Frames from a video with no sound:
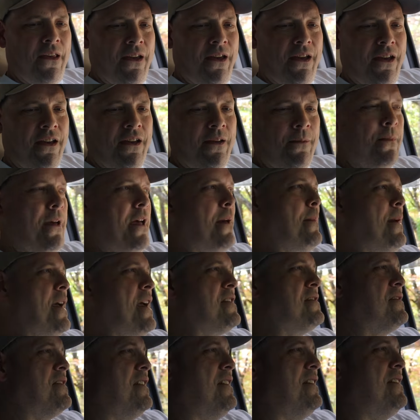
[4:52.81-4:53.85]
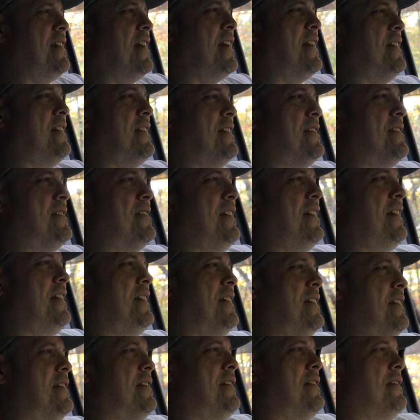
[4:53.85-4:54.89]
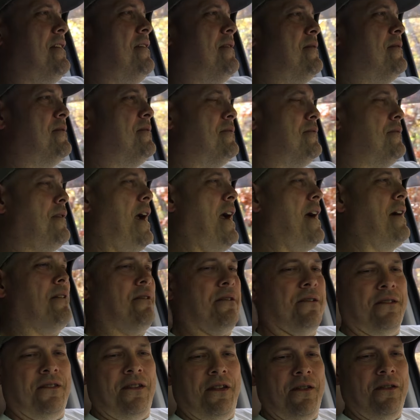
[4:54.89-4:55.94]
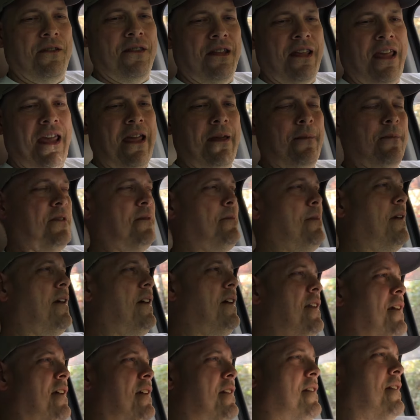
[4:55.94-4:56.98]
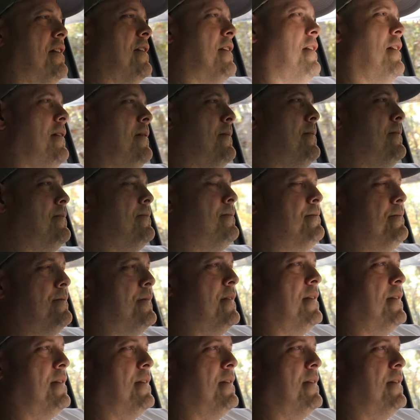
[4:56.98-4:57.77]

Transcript: Um, I'm actually taking a scenic route to the camp spot. I could have gone,